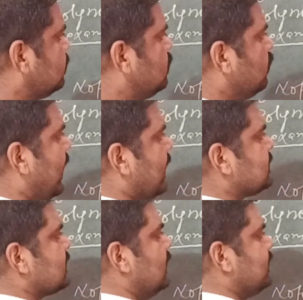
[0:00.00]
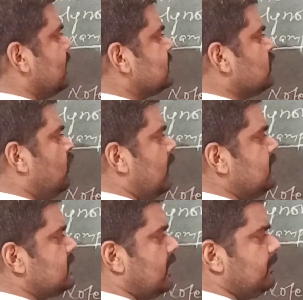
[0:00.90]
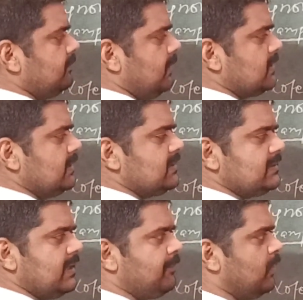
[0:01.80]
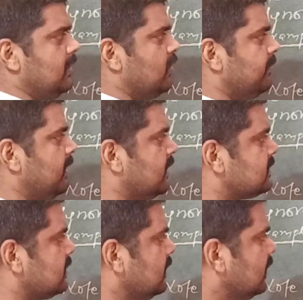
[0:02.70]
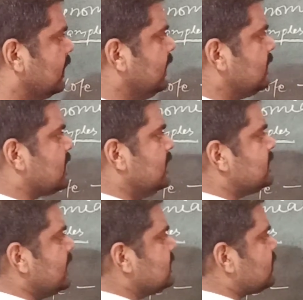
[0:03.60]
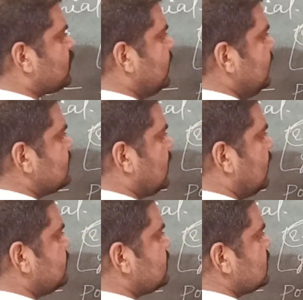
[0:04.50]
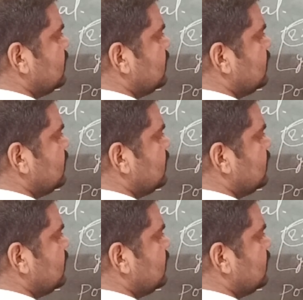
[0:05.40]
2x contains one term, but it is a polynomial. It contains 3 terms,